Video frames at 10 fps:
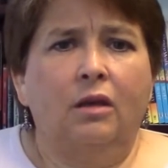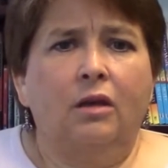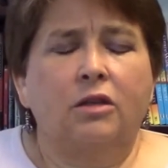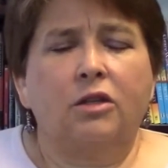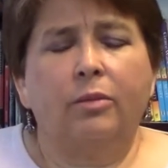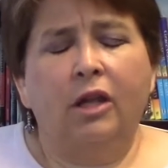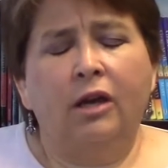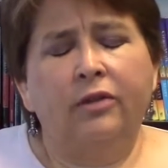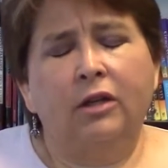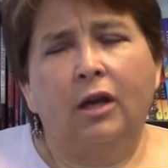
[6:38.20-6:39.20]
So,
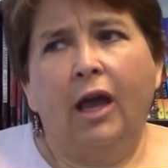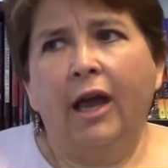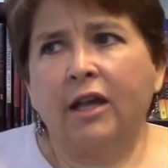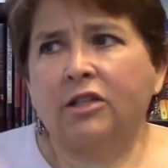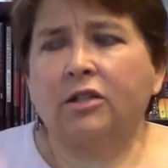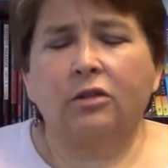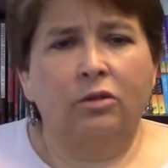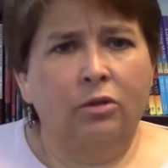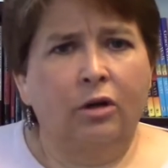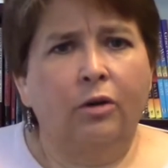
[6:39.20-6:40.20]
beloved, ask the
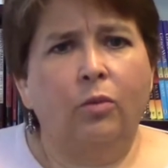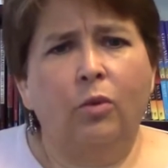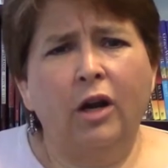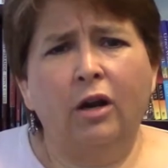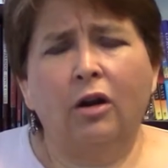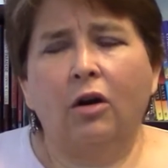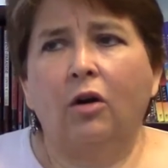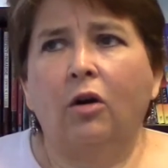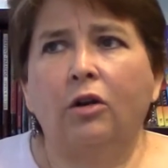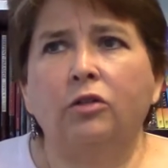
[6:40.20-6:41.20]
Lord, where
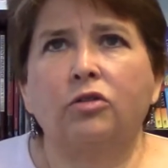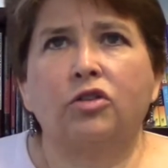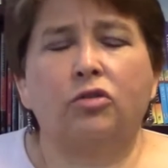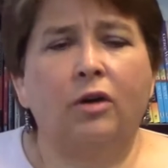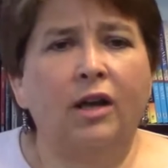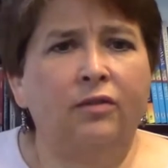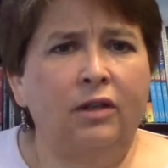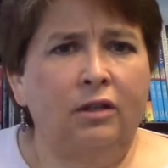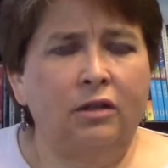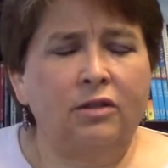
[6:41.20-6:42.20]
are you
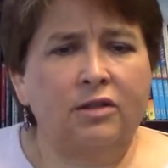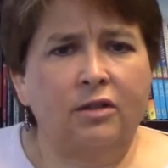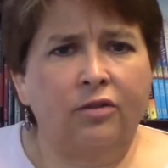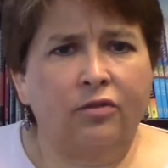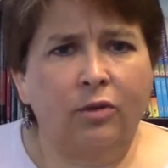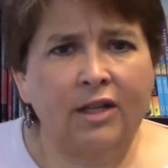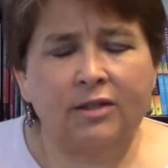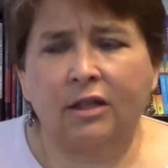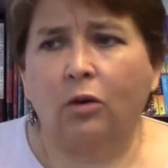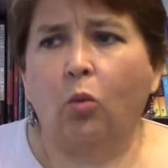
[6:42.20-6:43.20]
striving instead of
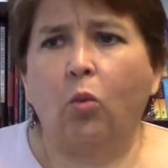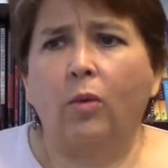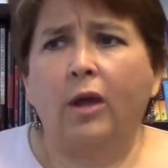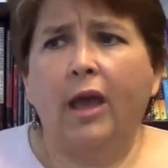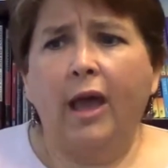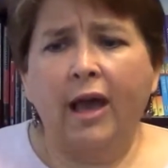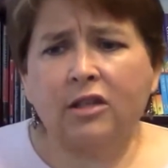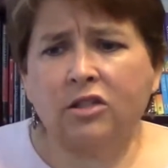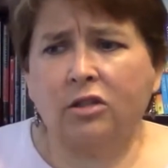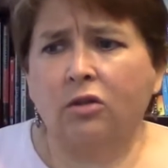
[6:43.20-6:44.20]
resting?
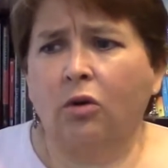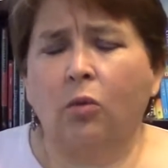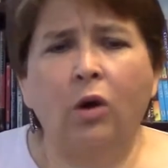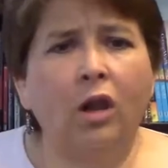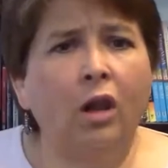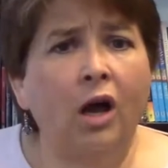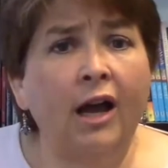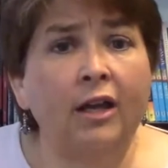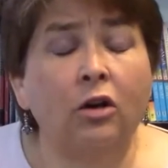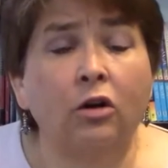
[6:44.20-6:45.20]
Ask the Lord, what
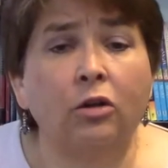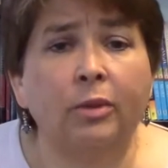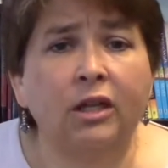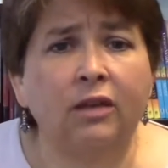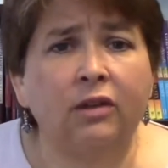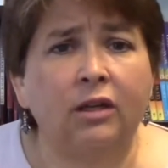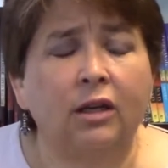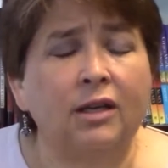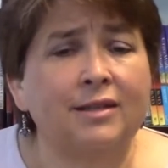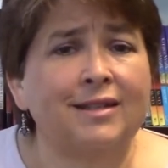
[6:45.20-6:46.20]
lie are you believing
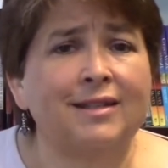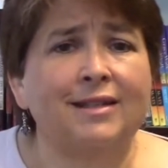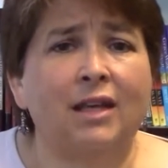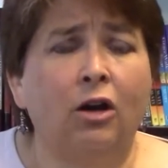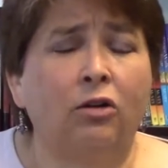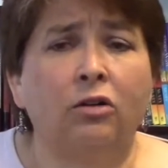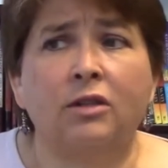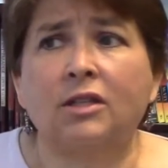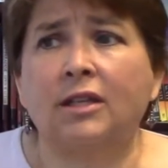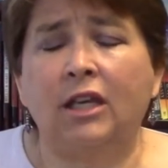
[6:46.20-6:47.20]
against his character
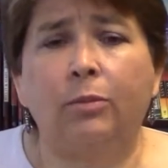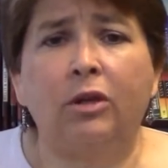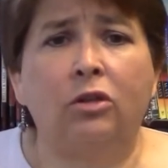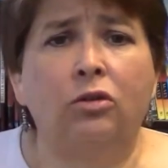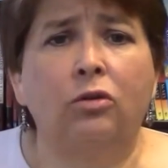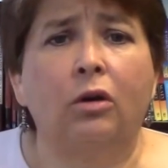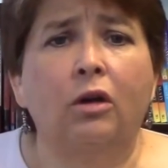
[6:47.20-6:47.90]
that's keeping you